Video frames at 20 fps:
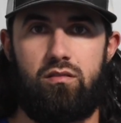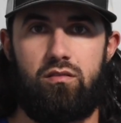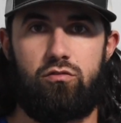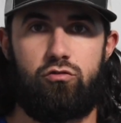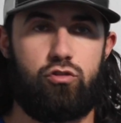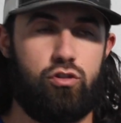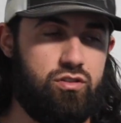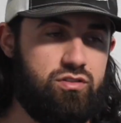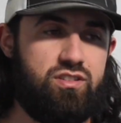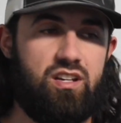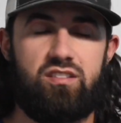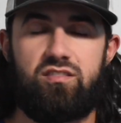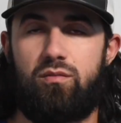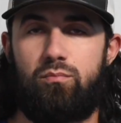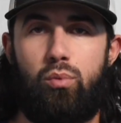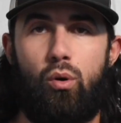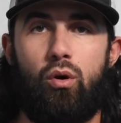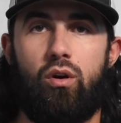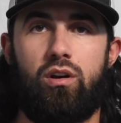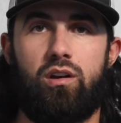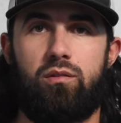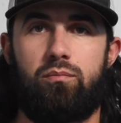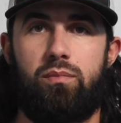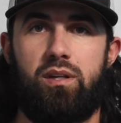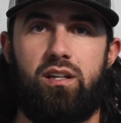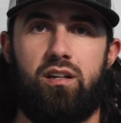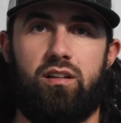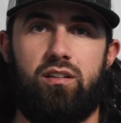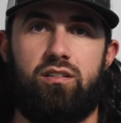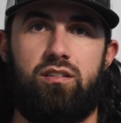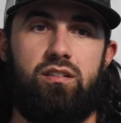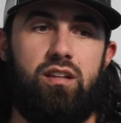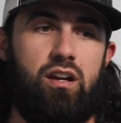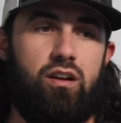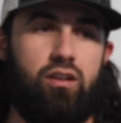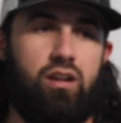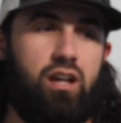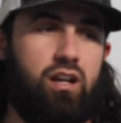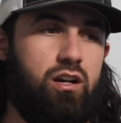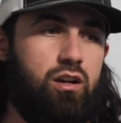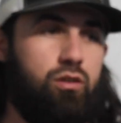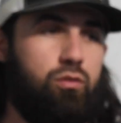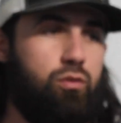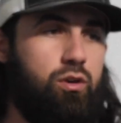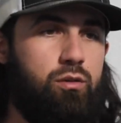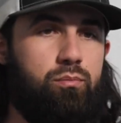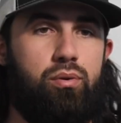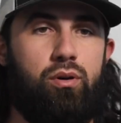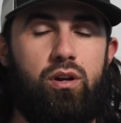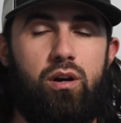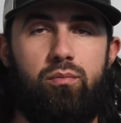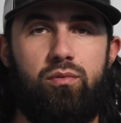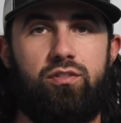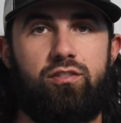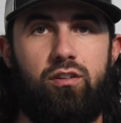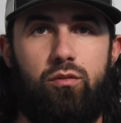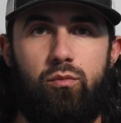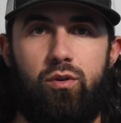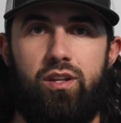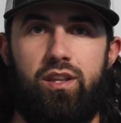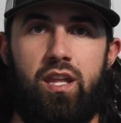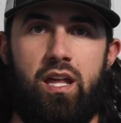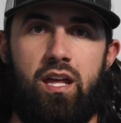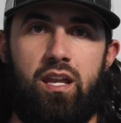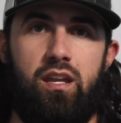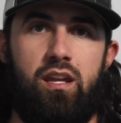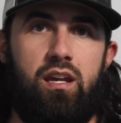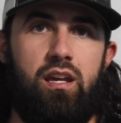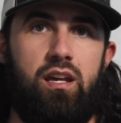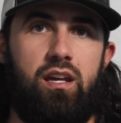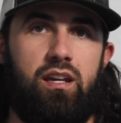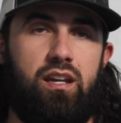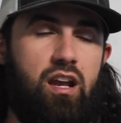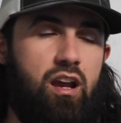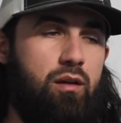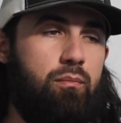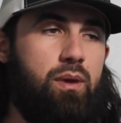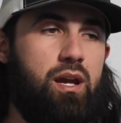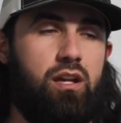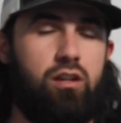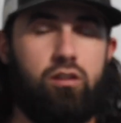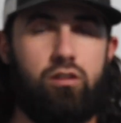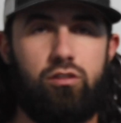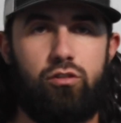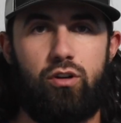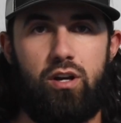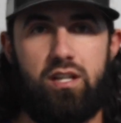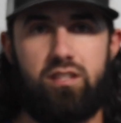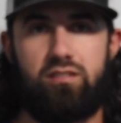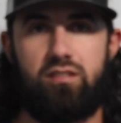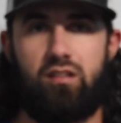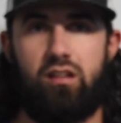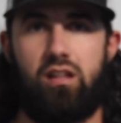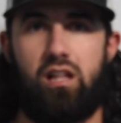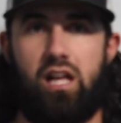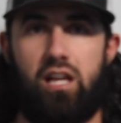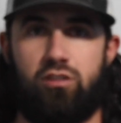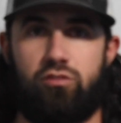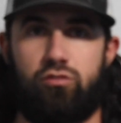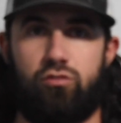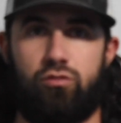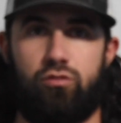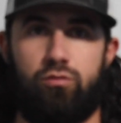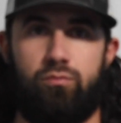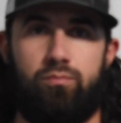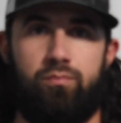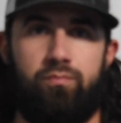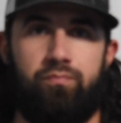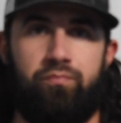just as important, because they're not going to want to put up with someone that can't make good grades in the classroom,